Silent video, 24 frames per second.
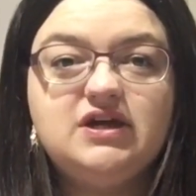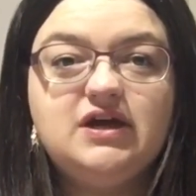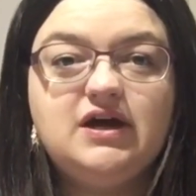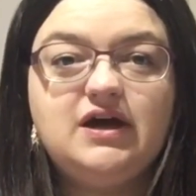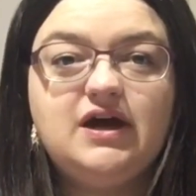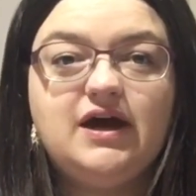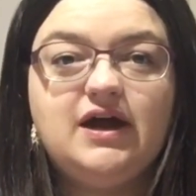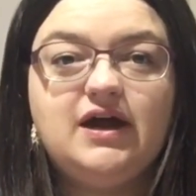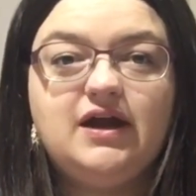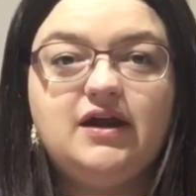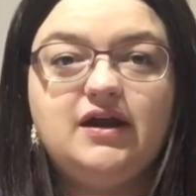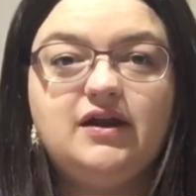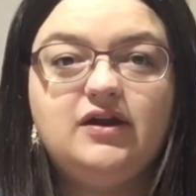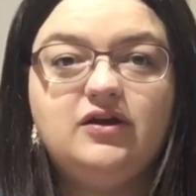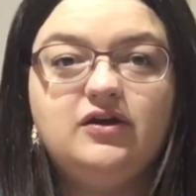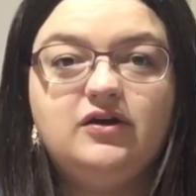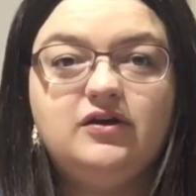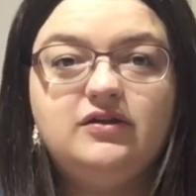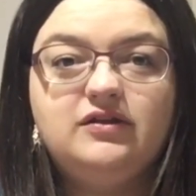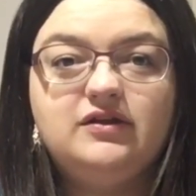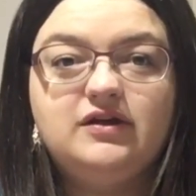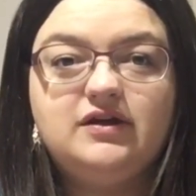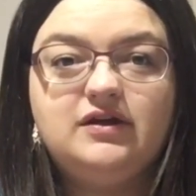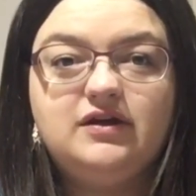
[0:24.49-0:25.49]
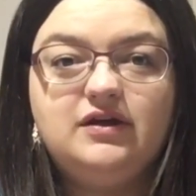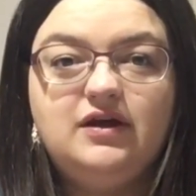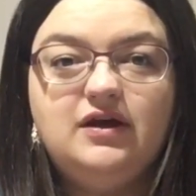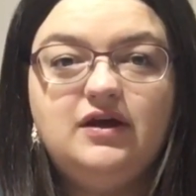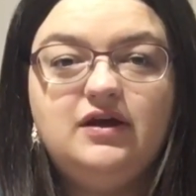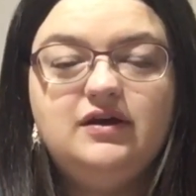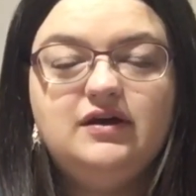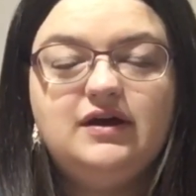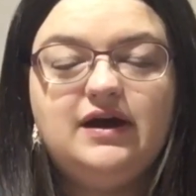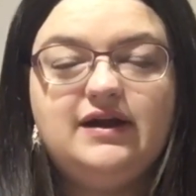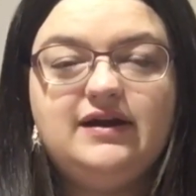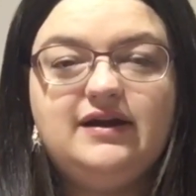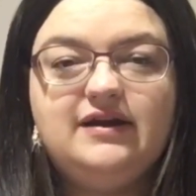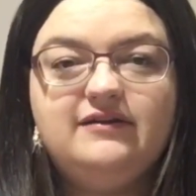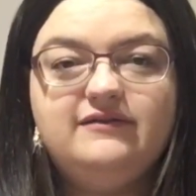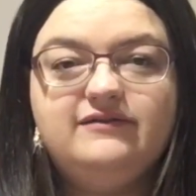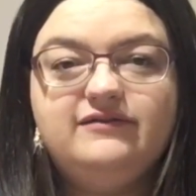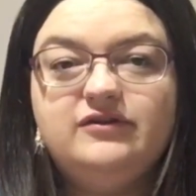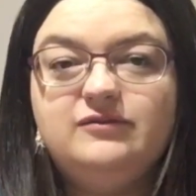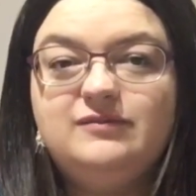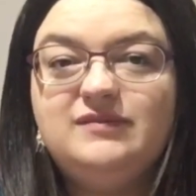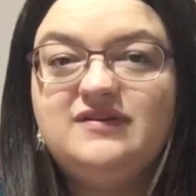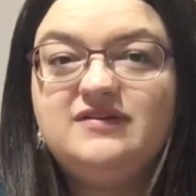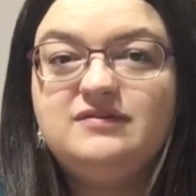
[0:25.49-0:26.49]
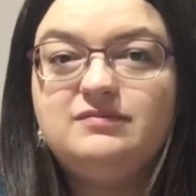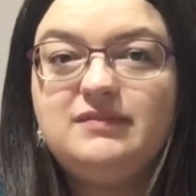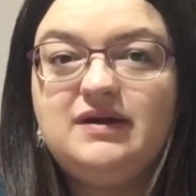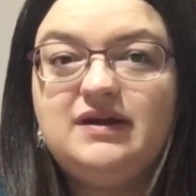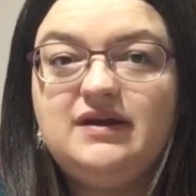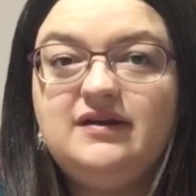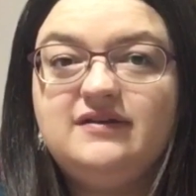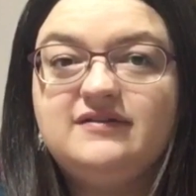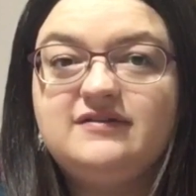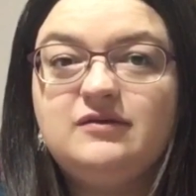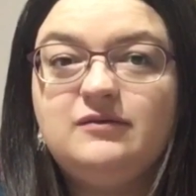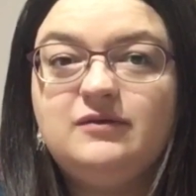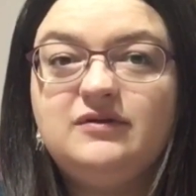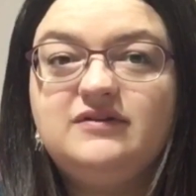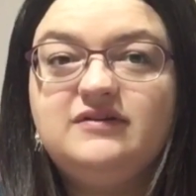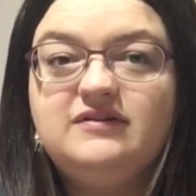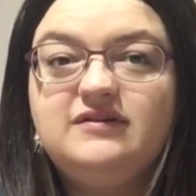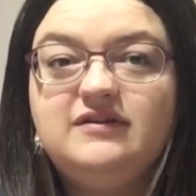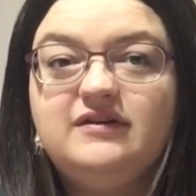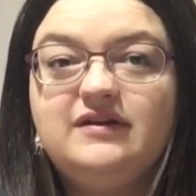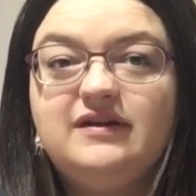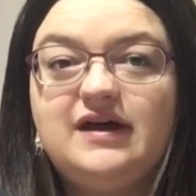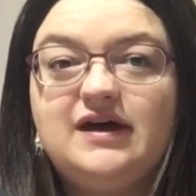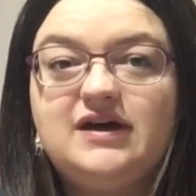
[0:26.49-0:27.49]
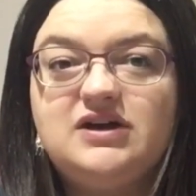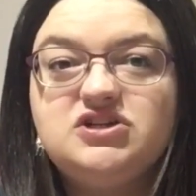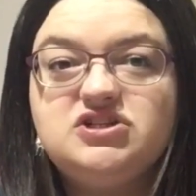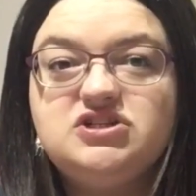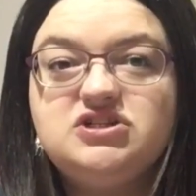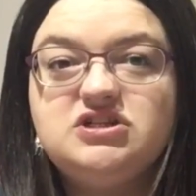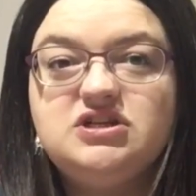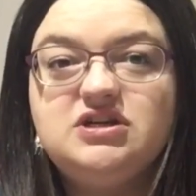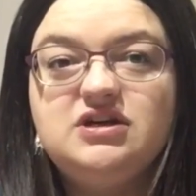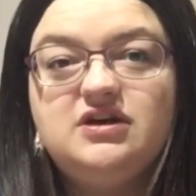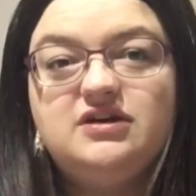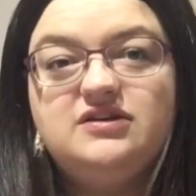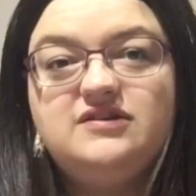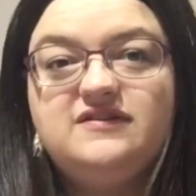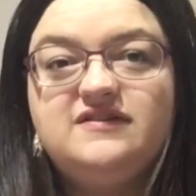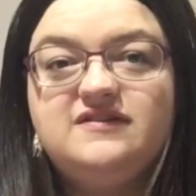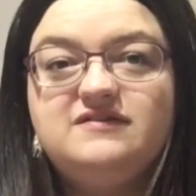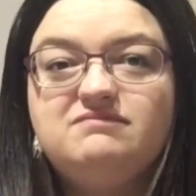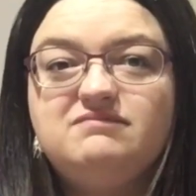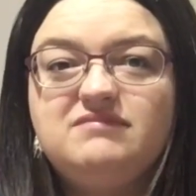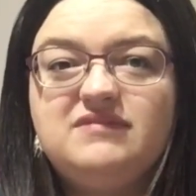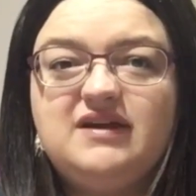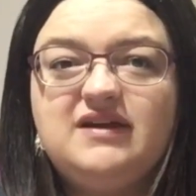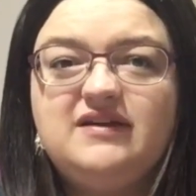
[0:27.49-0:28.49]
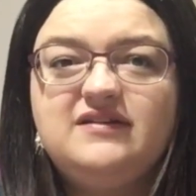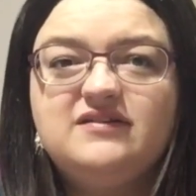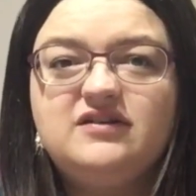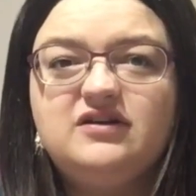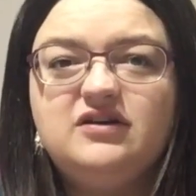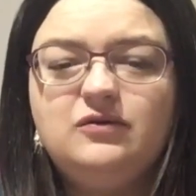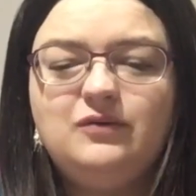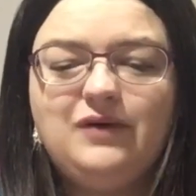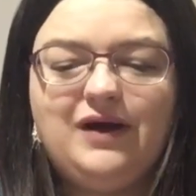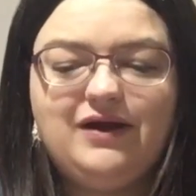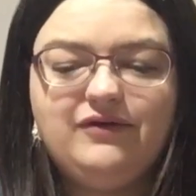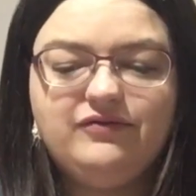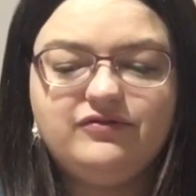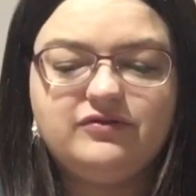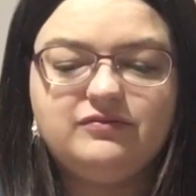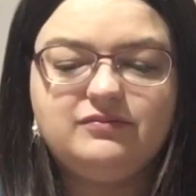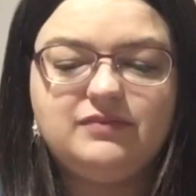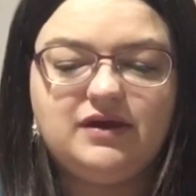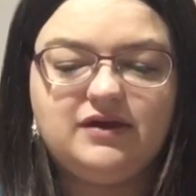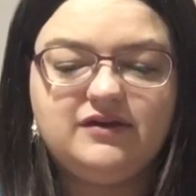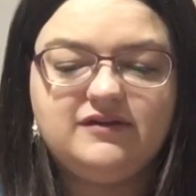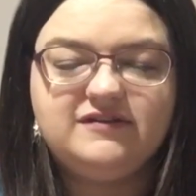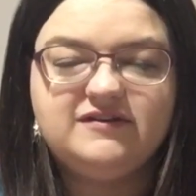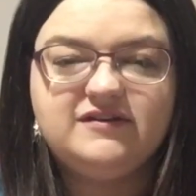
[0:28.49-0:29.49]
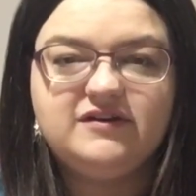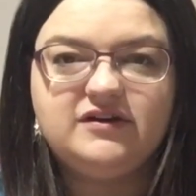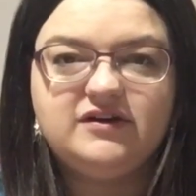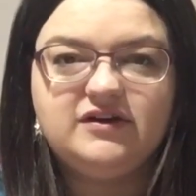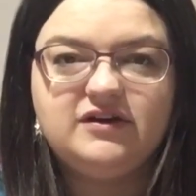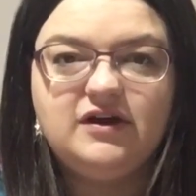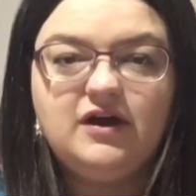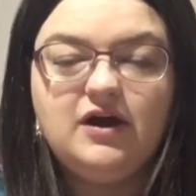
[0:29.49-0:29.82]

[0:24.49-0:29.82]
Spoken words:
I know that I didn't film as many as I wanted to last year, things got away from me, so